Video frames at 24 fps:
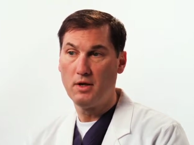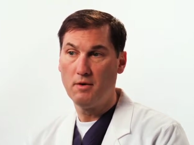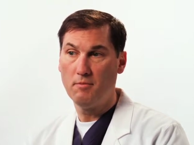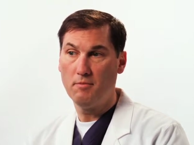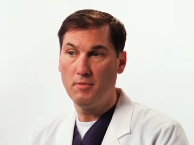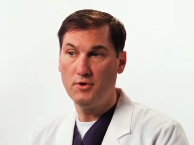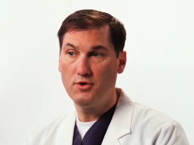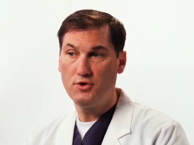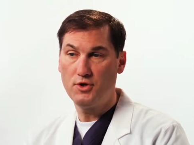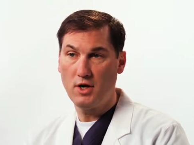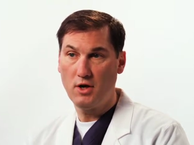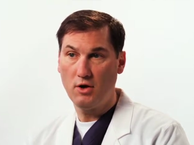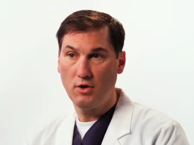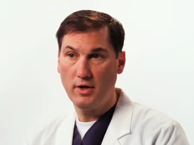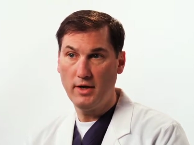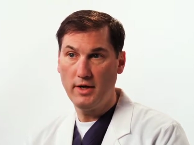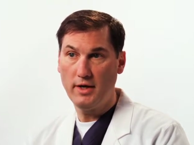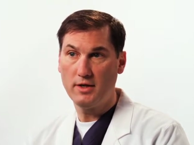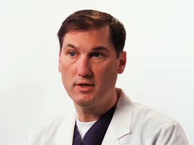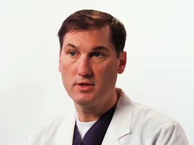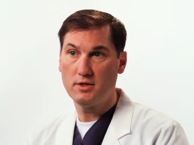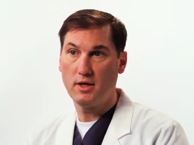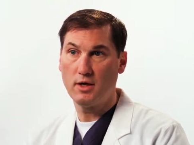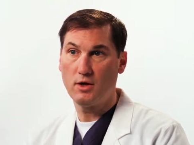But generally
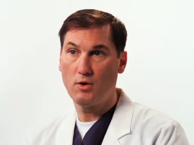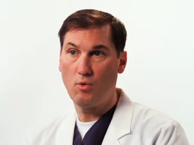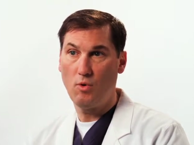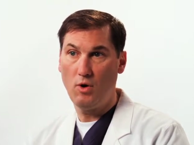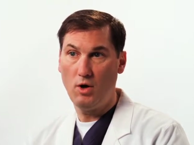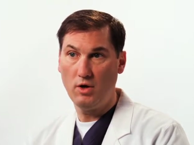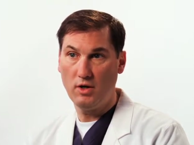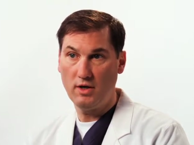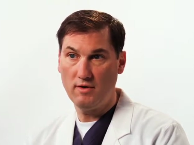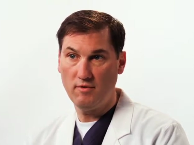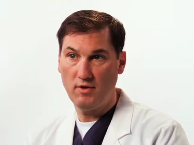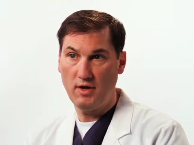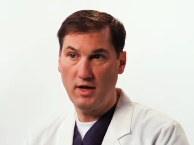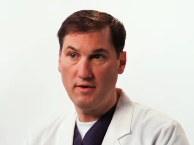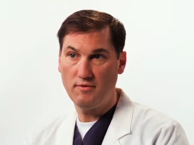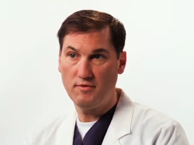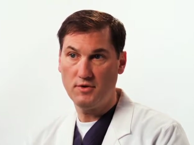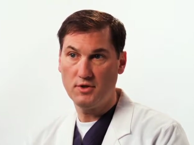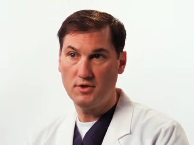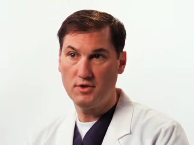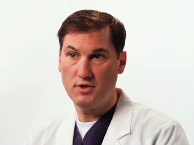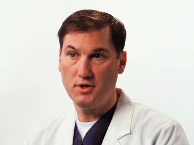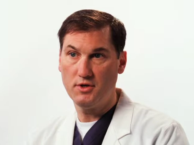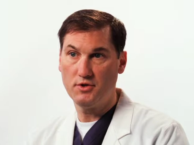it's a quality of life
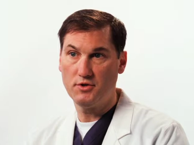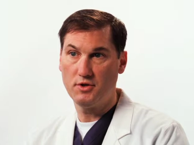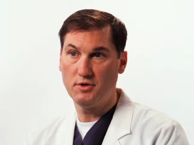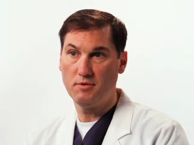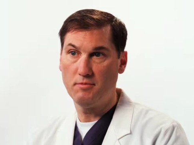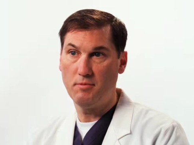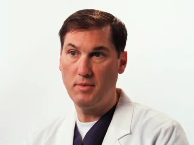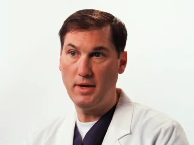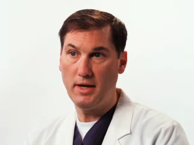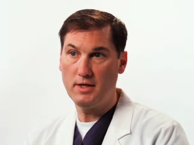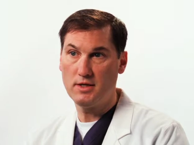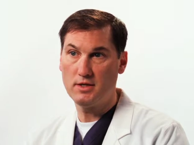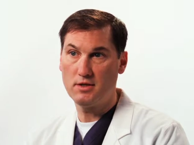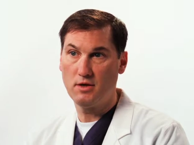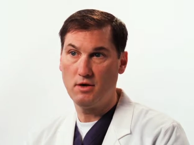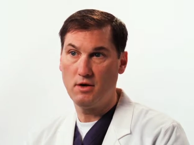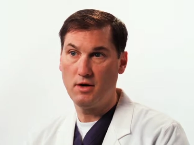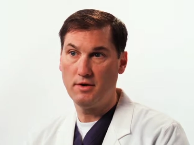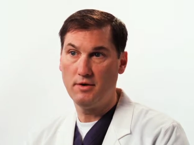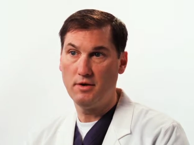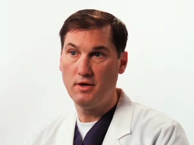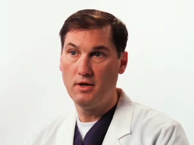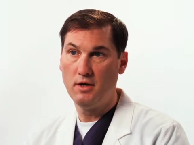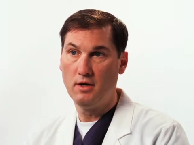decision based
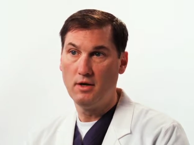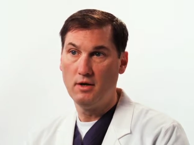on